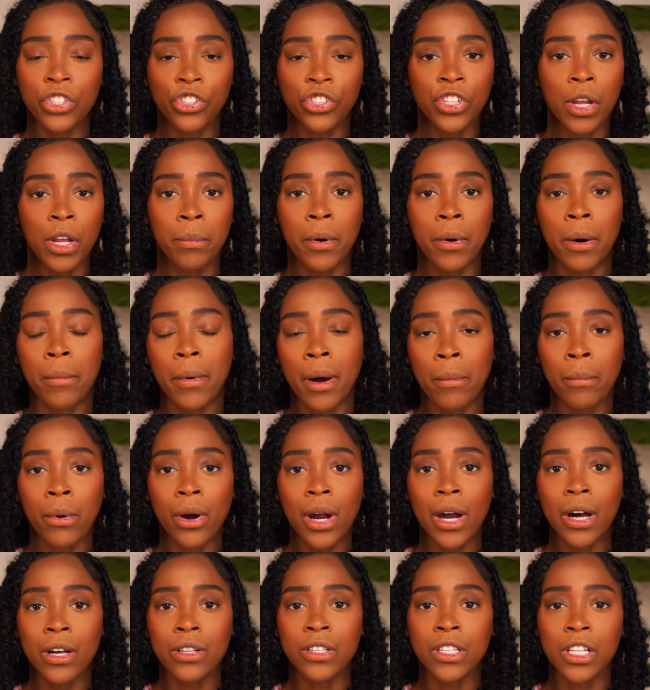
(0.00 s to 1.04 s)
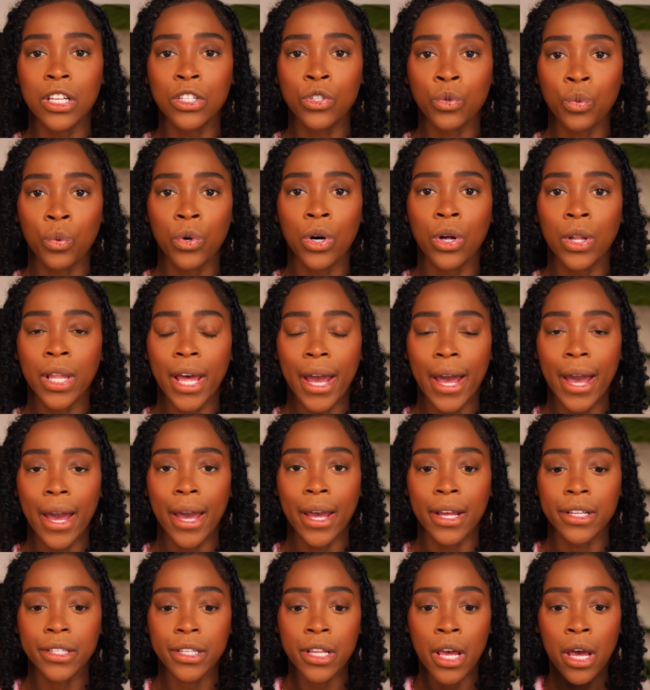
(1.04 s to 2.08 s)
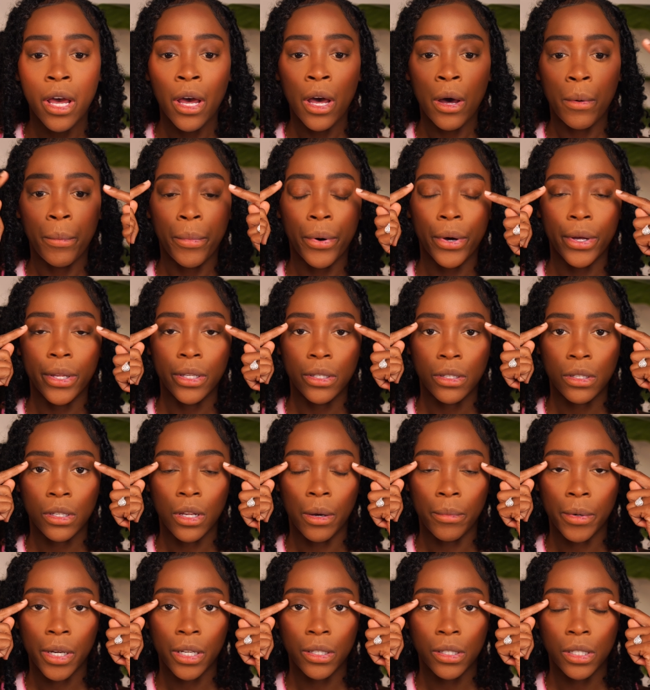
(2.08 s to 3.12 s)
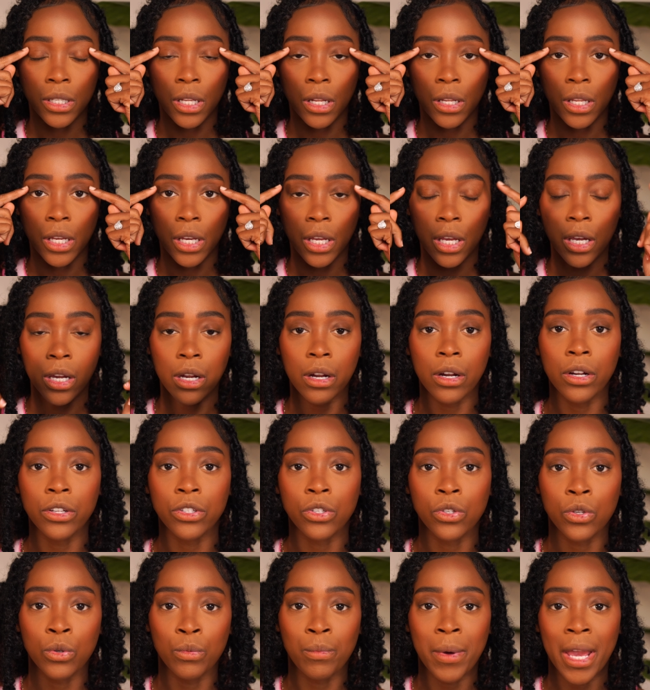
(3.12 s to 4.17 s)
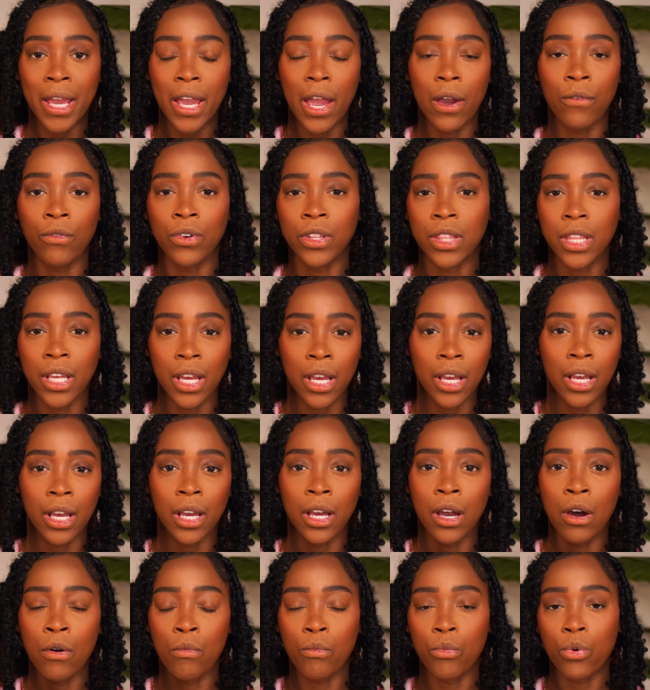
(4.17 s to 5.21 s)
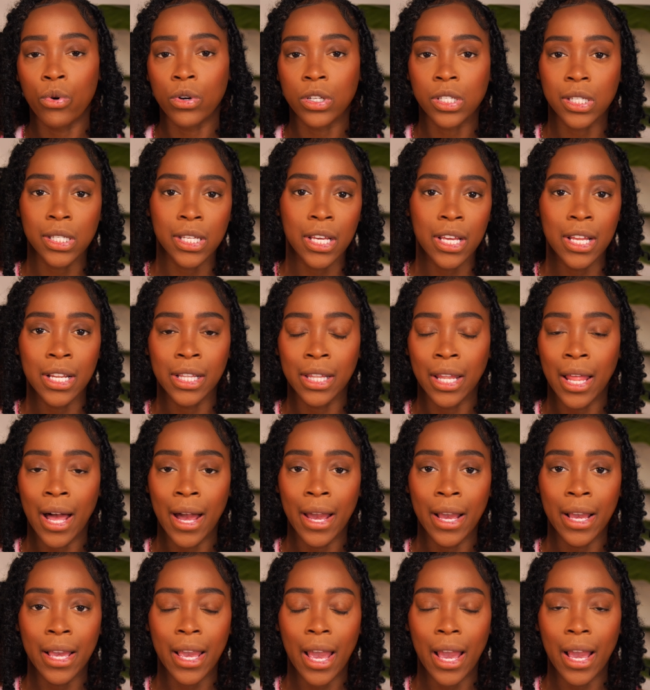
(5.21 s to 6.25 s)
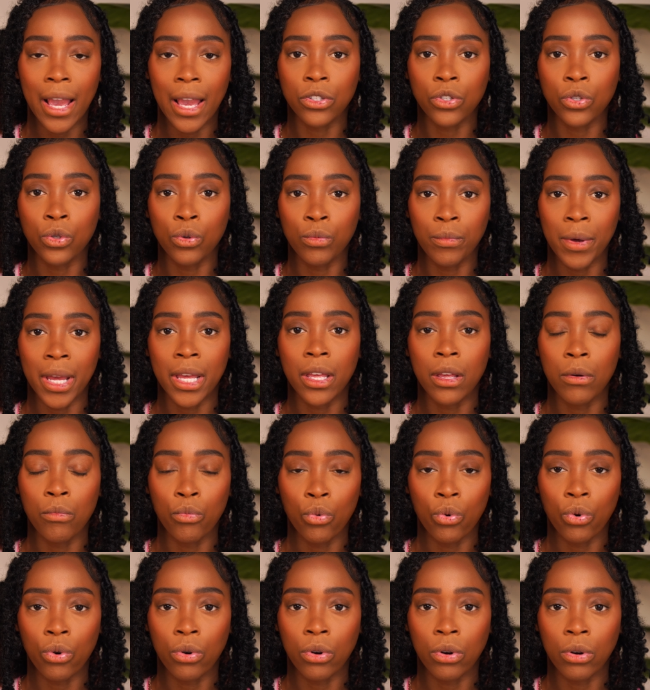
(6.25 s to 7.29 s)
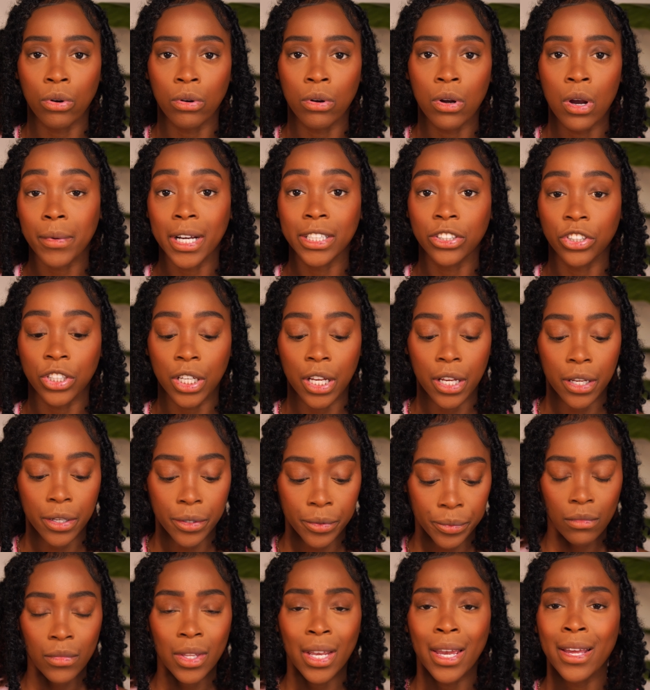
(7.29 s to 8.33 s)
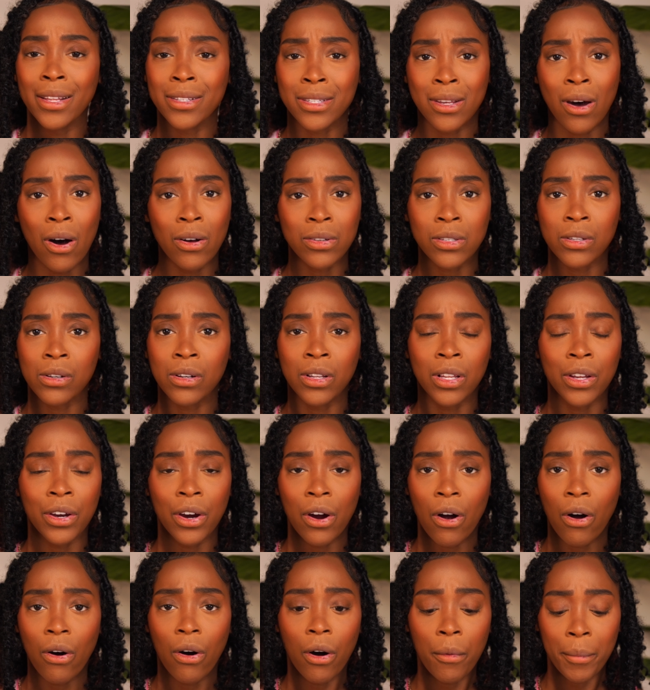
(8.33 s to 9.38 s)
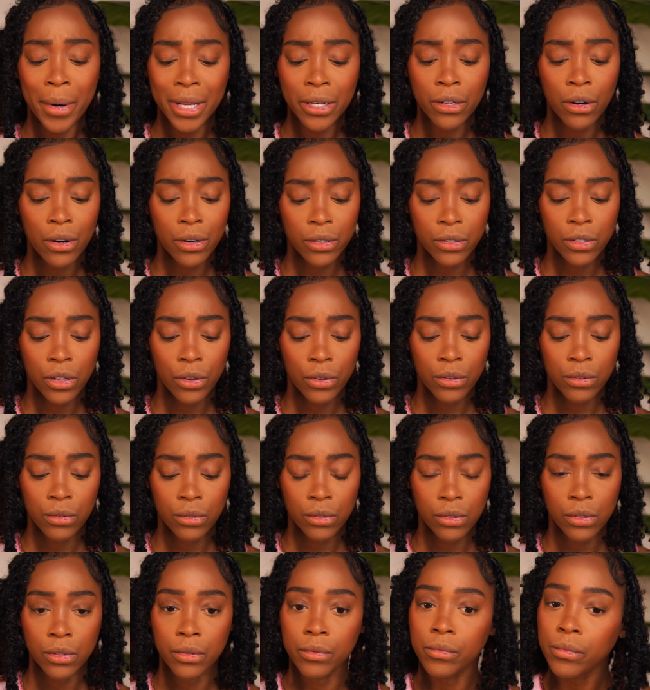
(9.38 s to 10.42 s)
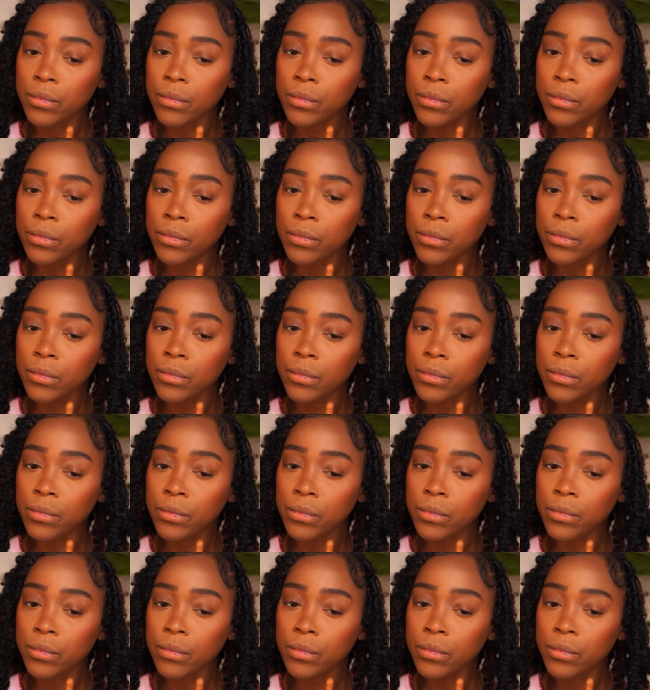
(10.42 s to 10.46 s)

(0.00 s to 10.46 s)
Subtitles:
shape up my brows as well as put some concealer here to make everything more skin-like and to make it more my shade, and to also clear all my dark circles.